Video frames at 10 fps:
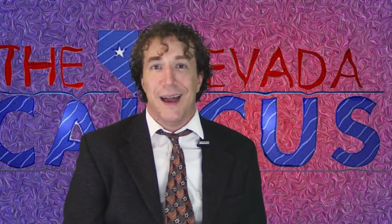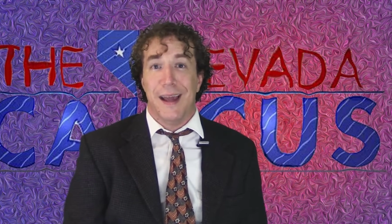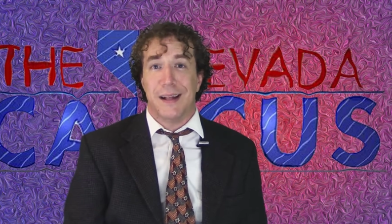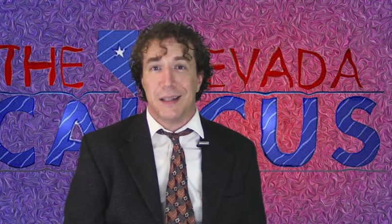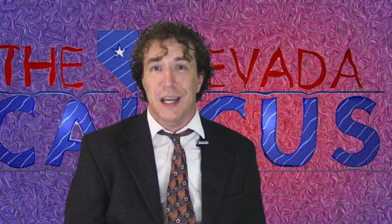
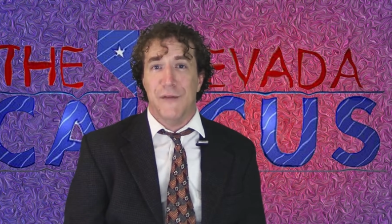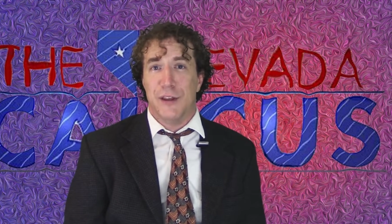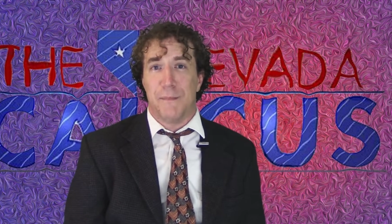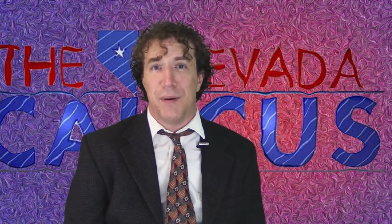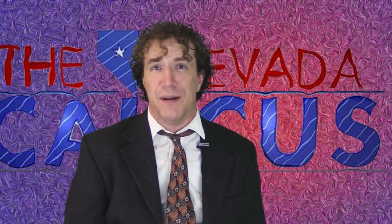and it's
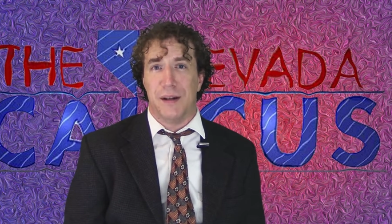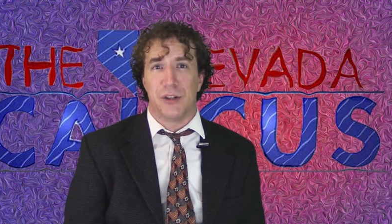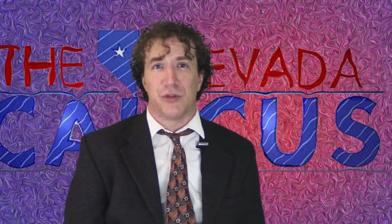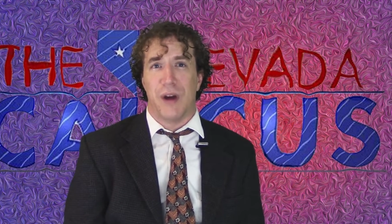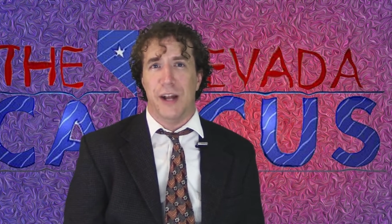leaving the
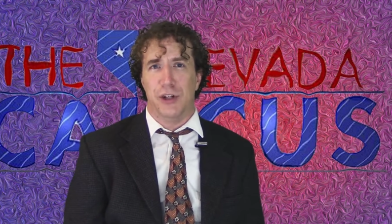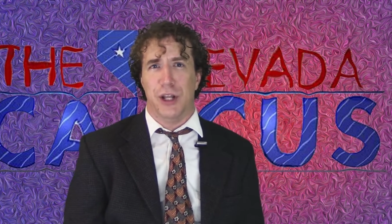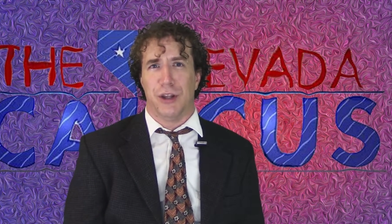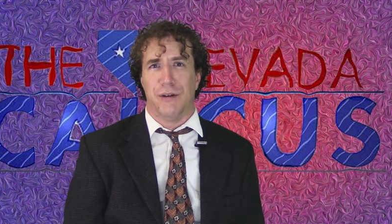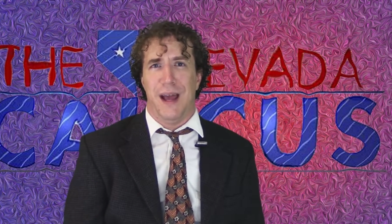pundits
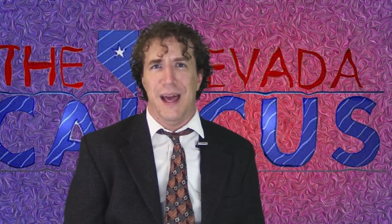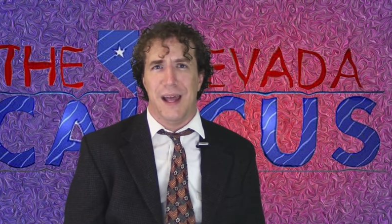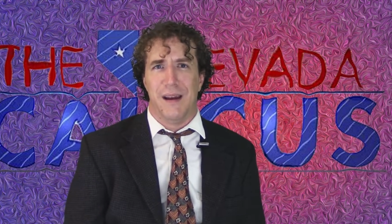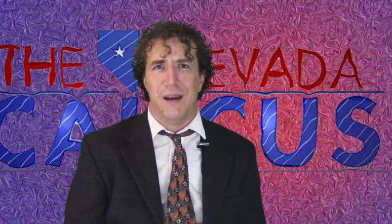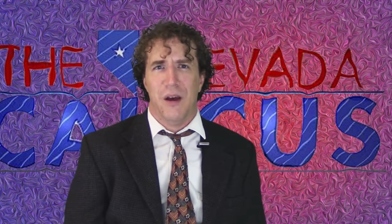scratching their
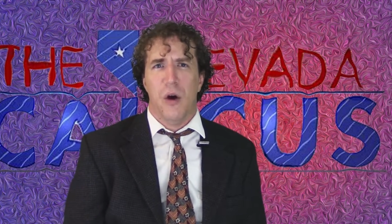head.